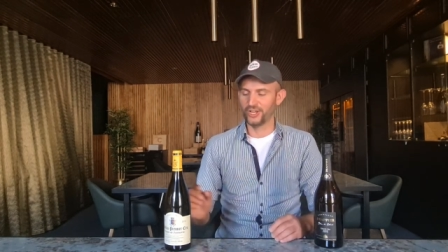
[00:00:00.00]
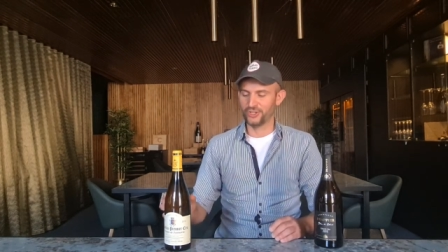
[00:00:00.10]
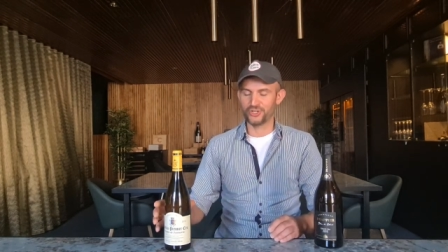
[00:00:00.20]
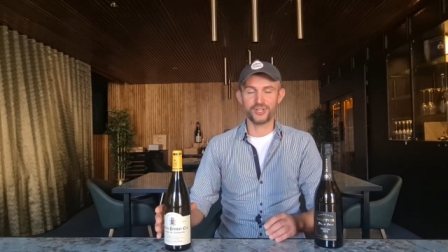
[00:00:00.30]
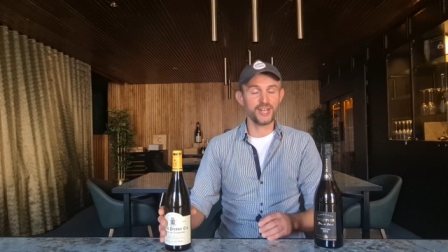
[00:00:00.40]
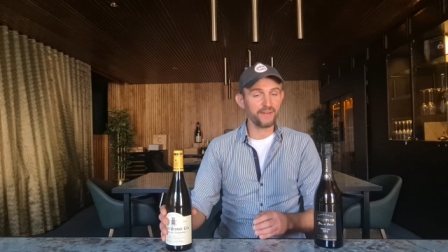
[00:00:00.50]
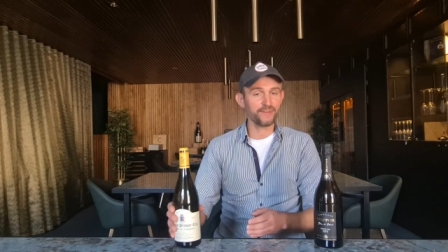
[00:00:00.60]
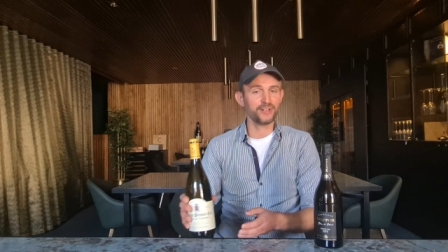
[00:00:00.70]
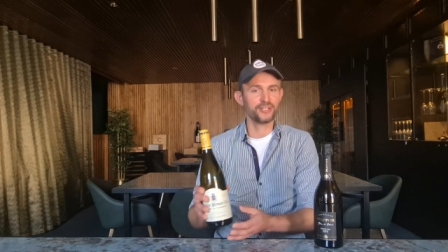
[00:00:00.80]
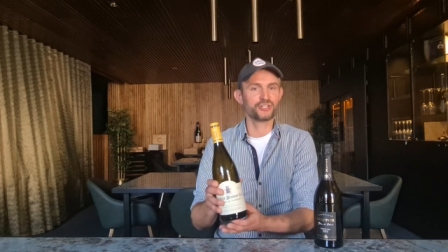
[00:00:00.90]
you should
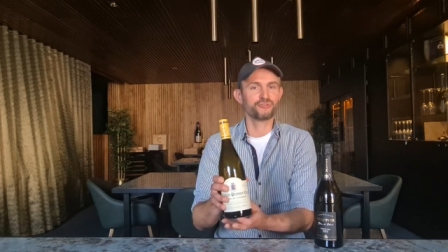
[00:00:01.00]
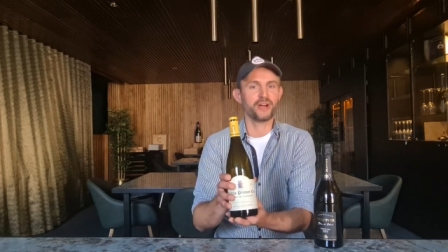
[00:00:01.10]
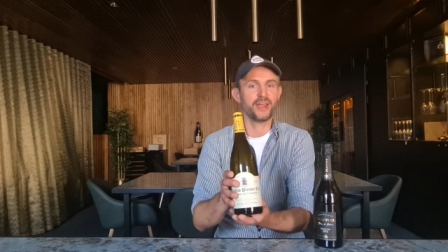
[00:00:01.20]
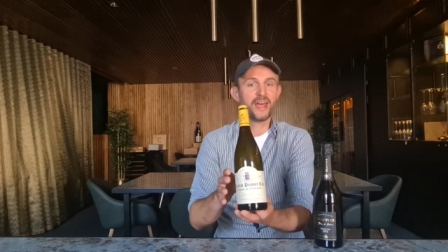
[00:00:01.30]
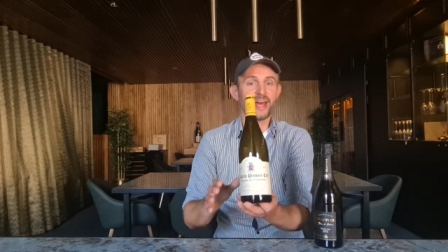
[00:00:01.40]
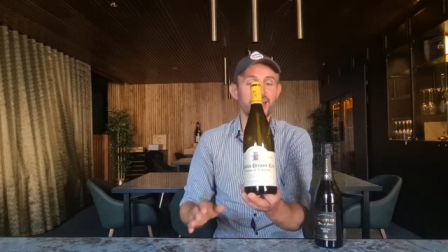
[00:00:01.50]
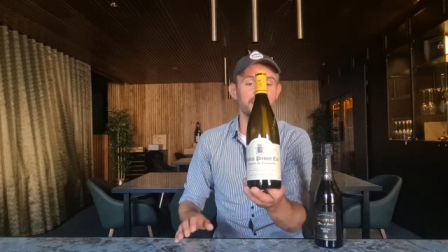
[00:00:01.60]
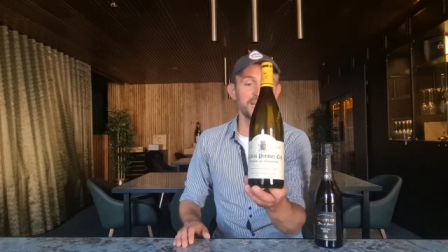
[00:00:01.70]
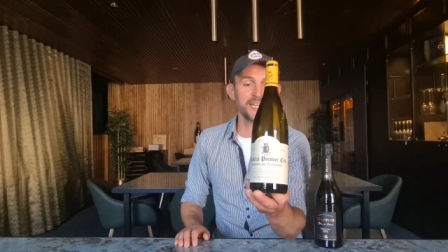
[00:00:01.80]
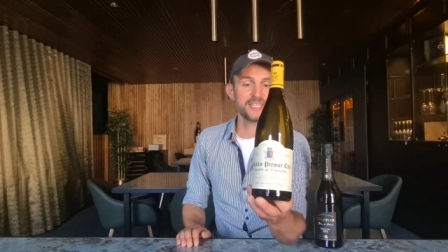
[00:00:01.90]
definitely try at
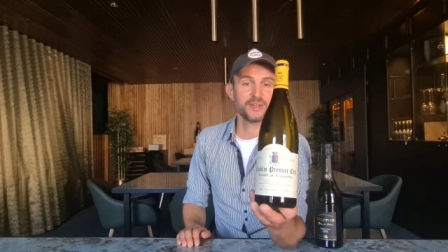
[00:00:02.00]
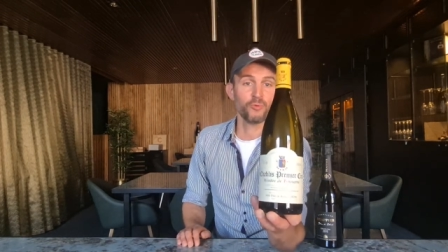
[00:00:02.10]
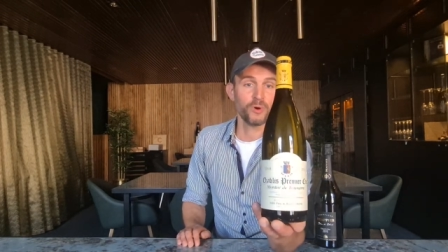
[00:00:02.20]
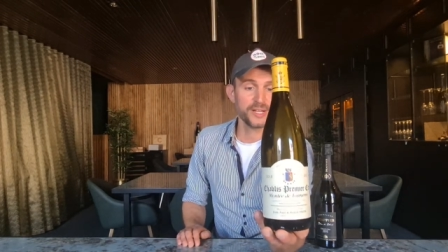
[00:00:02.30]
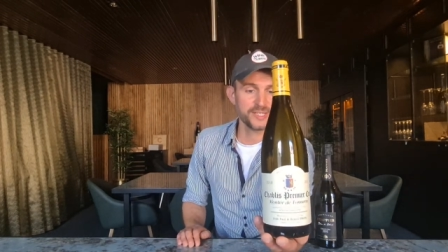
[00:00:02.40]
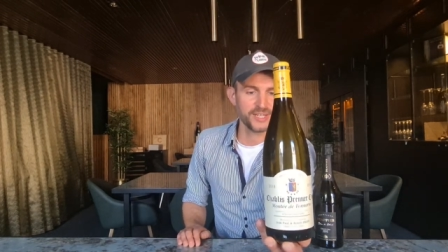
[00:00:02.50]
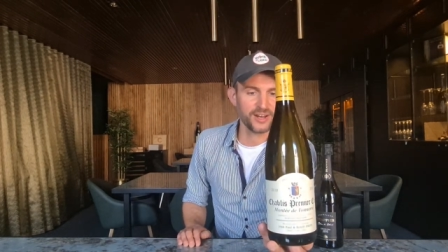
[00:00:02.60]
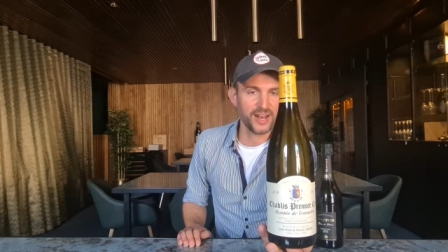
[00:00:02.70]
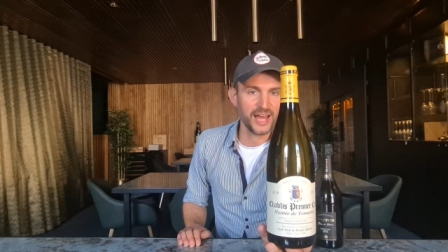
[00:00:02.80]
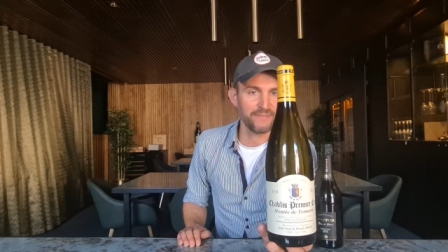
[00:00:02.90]
least once in
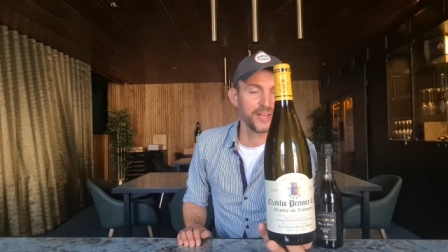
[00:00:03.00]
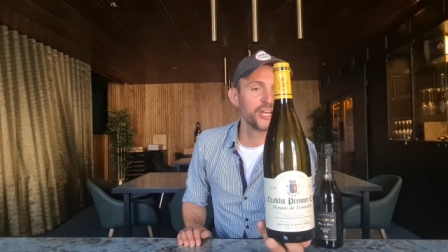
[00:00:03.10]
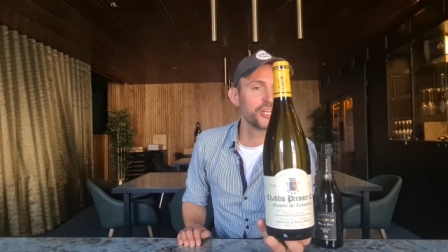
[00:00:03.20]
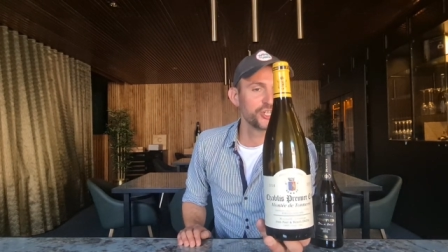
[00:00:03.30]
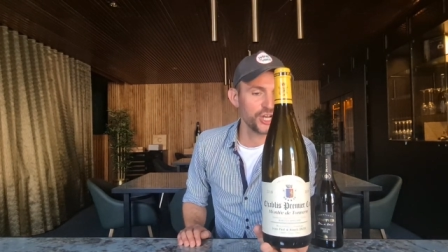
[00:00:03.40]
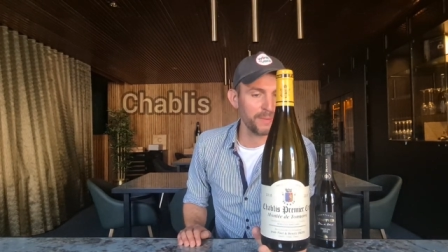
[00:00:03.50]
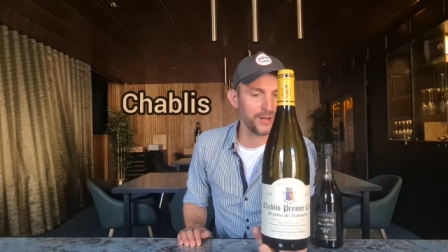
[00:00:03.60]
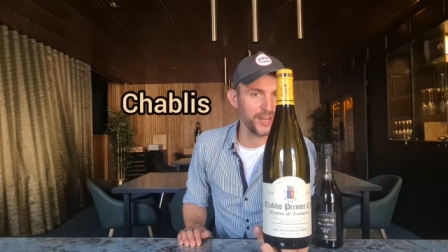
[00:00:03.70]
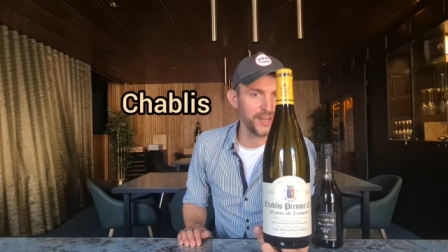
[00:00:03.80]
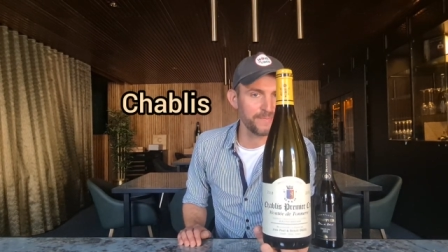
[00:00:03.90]
your life
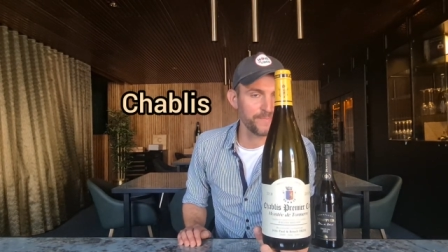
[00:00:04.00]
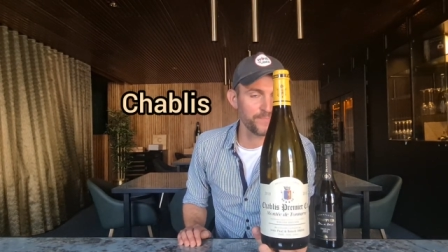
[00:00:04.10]
Chablis,